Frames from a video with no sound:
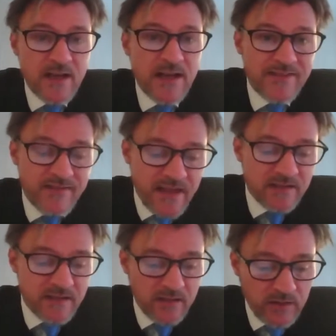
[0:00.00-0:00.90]
And then
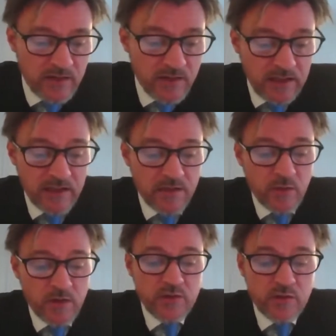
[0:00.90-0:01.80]
He uh,
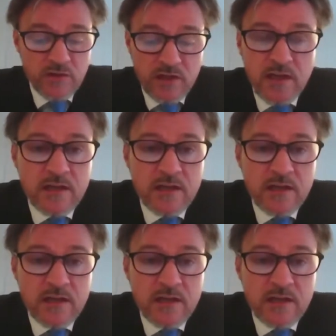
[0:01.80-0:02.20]
Kwon Young,